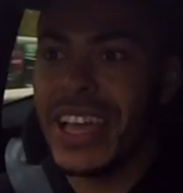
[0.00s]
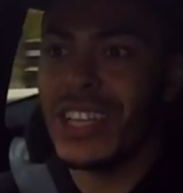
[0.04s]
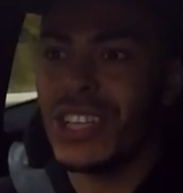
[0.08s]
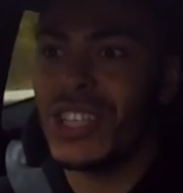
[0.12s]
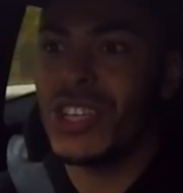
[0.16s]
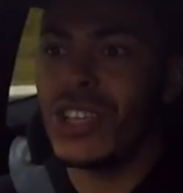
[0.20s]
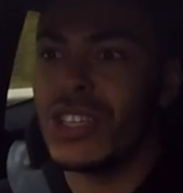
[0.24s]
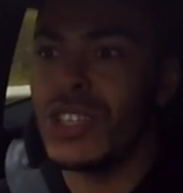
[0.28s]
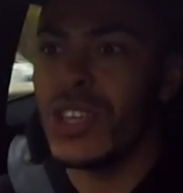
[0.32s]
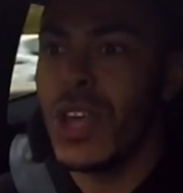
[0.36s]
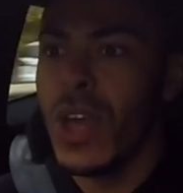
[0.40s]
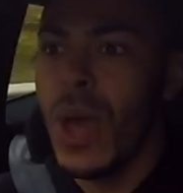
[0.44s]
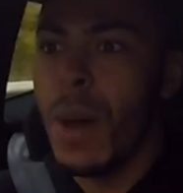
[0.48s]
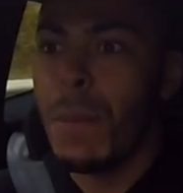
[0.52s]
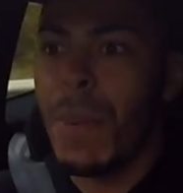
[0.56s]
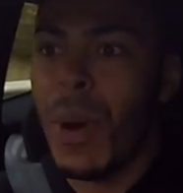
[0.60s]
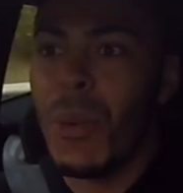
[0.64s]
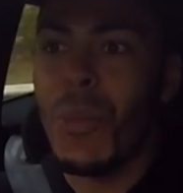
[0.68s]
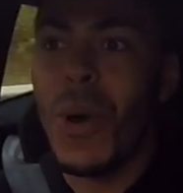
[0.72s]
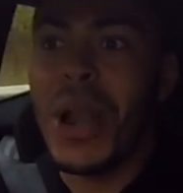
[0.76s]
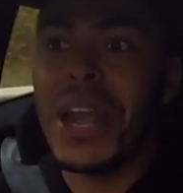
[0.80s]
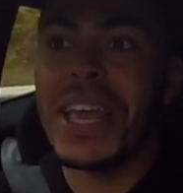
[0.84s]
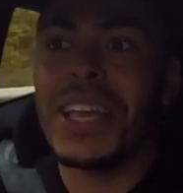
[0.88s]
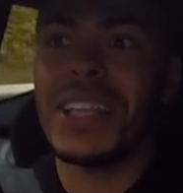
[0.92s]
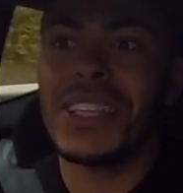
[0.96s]
It's just,
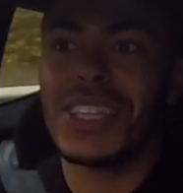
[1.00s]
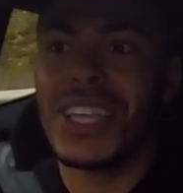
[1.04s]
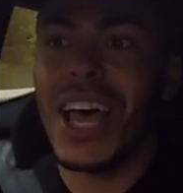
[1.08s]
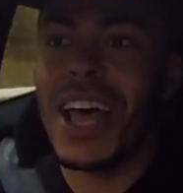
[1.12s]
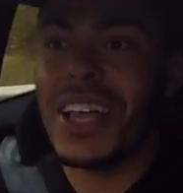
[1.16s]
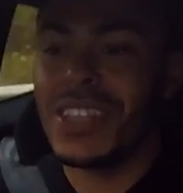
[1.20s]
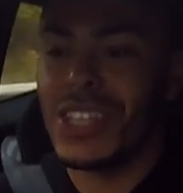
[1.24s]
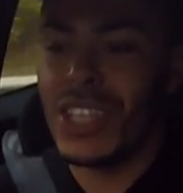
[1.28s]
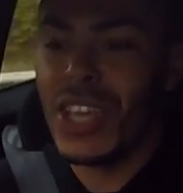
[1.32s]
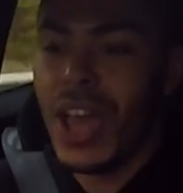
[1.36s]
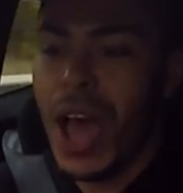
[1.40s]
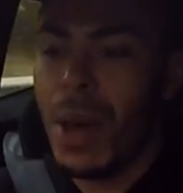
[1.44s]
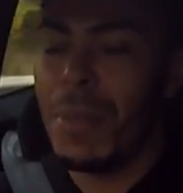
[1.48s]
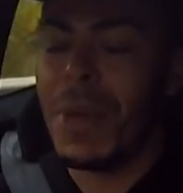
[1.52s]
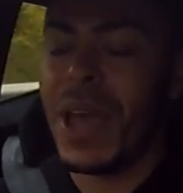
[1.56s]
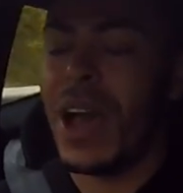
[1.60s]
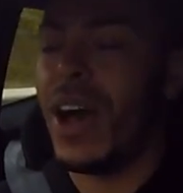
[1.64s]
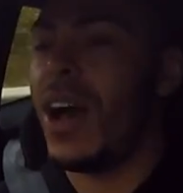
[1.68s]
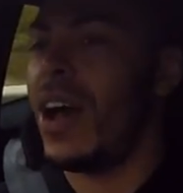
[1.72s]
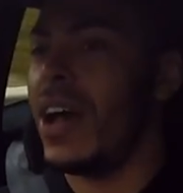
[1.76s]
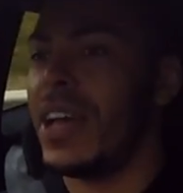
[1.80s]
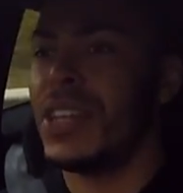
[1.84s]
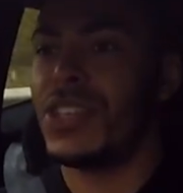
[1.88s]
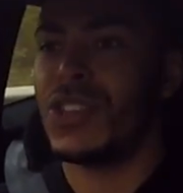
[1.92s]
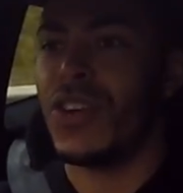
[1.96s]
but when it does, it's
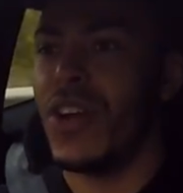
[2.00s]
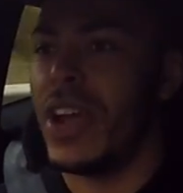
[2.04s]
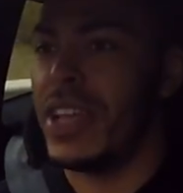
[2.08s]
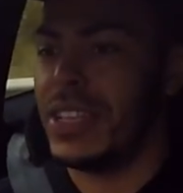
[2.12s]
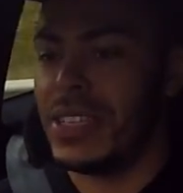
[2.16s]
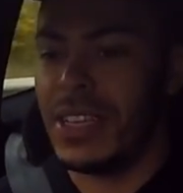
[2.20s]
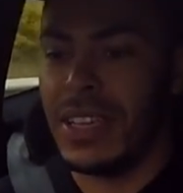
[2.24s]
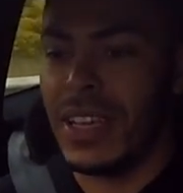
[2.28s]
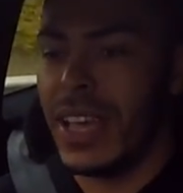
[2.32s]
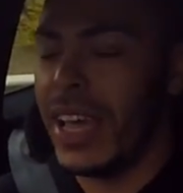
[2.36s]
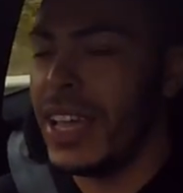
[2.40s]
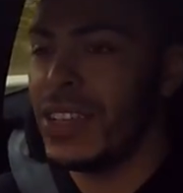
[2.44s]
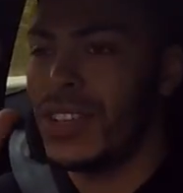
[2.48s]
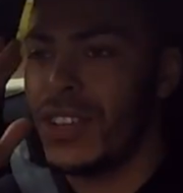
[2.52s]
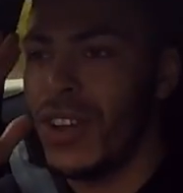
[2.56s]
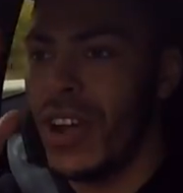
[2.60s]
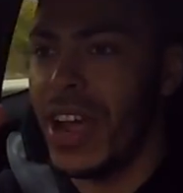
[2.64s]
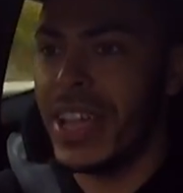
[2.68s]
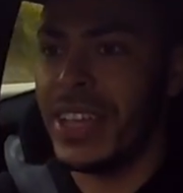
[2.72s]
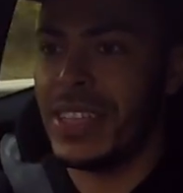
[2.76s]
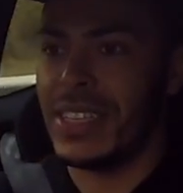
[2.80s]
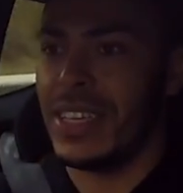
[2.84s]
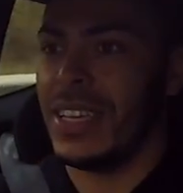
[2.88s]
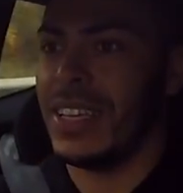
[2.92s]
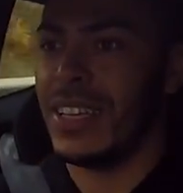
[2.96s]
crazy. It's
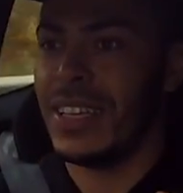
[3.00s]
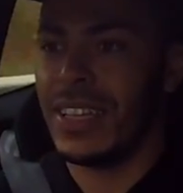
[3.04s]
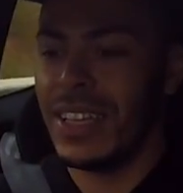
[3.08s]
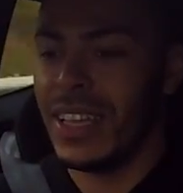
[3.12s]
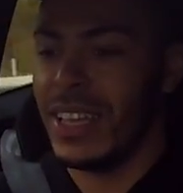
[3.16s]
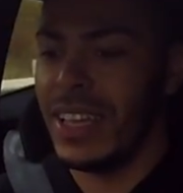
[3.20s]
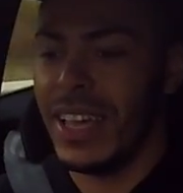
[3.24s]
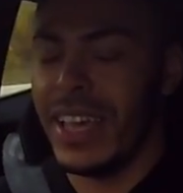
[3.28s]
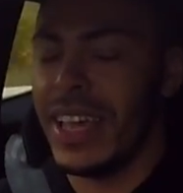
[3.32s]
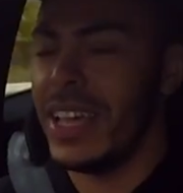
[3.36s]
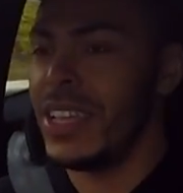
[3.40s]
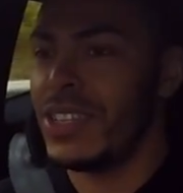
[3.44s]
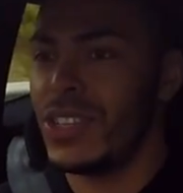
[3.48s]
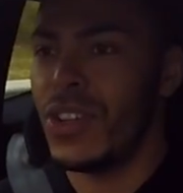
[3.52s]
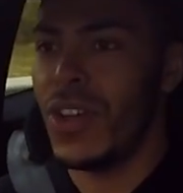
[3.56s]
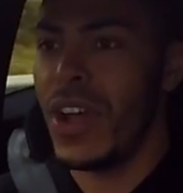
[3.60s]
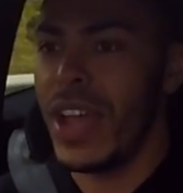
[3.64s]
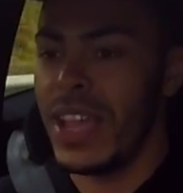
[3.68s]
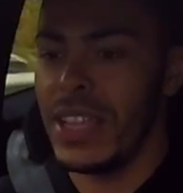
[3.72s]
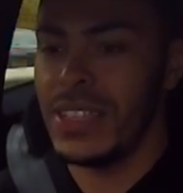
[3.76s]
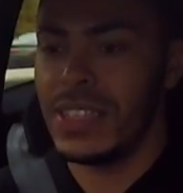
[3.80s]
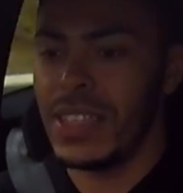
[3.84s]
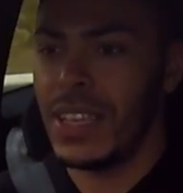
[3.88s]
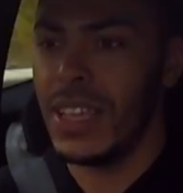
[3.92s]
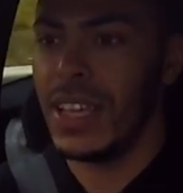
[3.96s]
crazy. It is
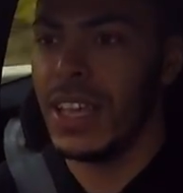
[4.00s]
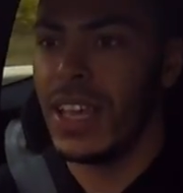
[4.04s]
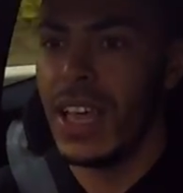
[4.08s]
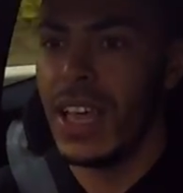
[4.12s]
crazy.